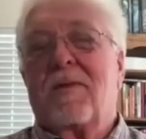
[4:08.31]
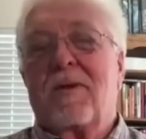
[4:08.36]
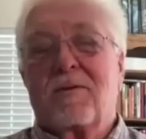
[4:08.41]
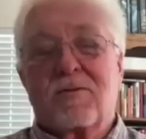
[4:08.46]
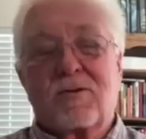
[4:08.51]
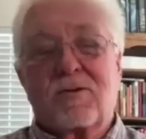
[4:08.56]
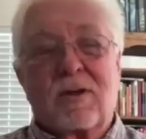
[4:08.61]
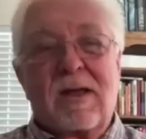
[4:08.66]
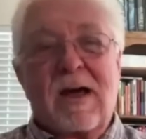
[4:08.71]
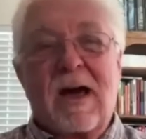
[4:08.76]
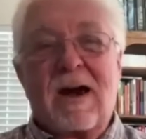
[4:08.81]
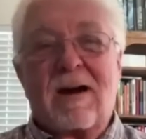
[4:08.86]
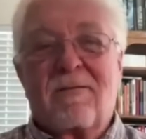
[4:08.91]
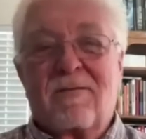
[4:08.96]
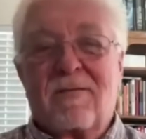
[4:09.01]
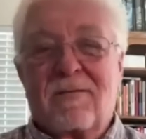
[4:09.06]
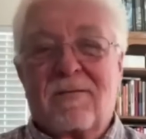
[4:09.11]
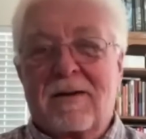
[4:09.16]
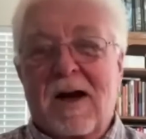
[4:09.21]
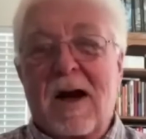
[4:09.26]
There's a lot
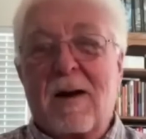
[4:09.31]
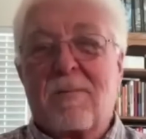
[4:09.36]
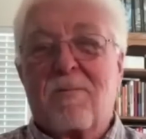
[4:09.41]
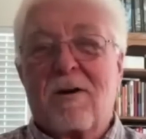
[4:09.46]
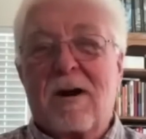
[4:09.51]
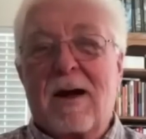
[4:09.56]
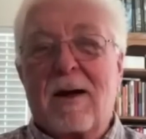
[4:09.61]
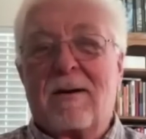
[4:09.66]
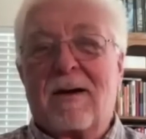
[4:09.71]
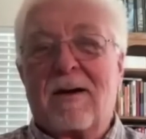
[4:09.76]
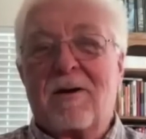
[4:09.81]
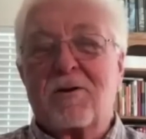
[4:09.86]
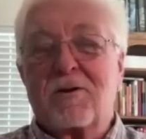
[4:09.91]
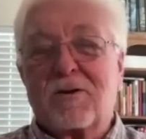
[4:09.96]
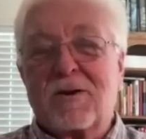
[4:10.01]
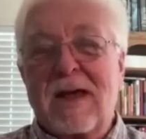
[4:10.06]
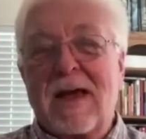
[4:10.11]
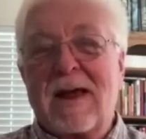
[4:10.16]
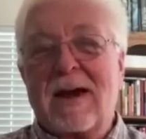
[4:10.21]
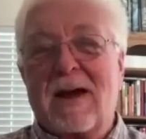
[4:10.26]
of copper, I
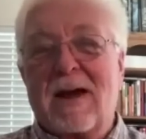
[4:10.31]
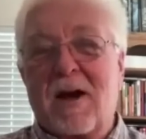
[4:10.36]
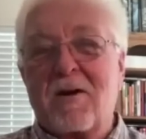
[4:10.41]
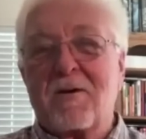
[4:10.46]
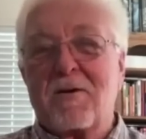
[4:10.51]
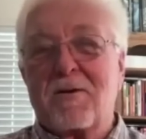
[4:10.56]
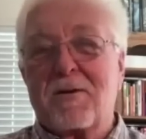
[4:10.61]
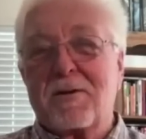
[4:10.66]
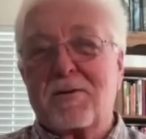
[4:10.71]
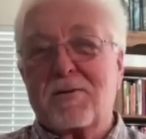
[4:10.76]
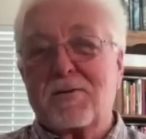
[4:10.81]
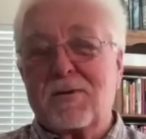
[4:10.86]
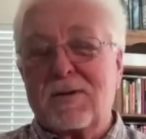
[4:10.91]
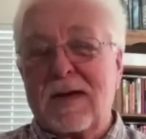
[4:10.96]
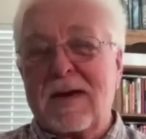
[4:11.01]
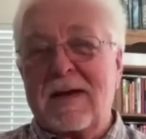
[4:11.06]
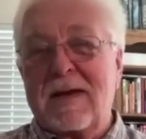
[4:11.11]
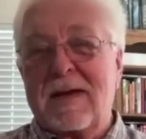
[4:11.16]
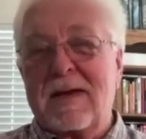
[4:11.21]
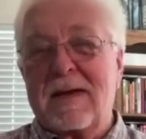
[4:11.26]
understand, under the
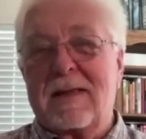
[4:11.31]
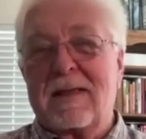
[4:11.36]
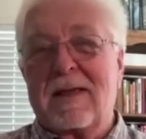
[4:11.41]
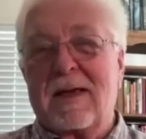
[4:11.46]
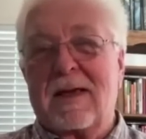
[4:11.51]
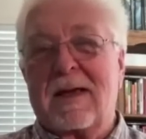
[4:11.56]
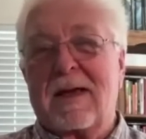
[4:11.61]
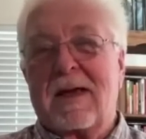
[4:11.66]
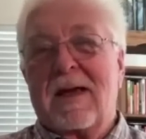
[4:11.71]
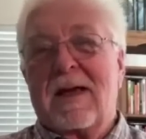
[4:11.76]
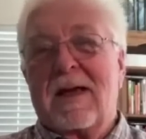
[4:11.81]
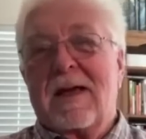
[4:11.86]
city, and the